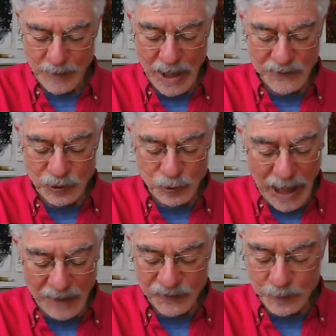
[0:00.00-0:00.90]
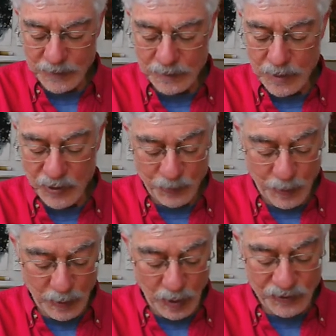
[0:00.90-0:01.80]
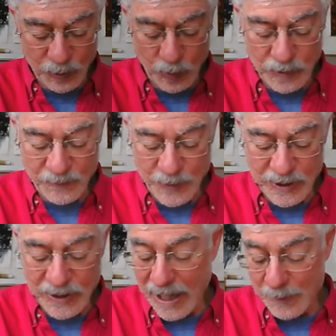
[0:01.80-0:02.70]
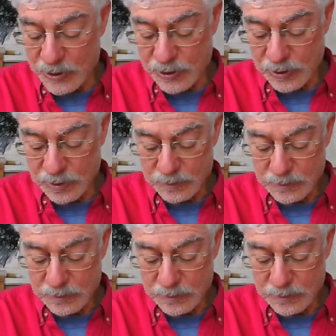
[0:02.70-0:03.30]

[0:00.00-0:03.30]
As a draftsman, Spinoza would have been an amateur.